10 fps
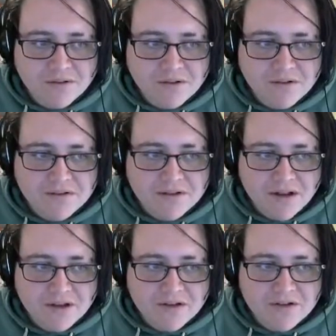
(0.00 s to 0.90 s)
There's a
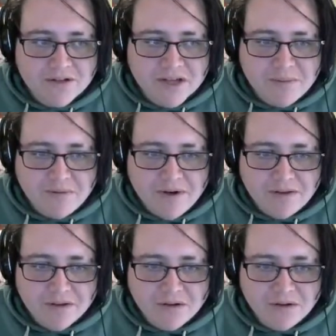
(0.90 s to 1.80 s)
light cruiser coming around
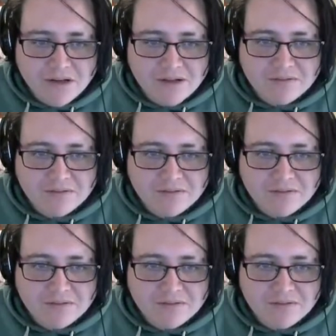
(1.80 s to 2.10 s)
the corner.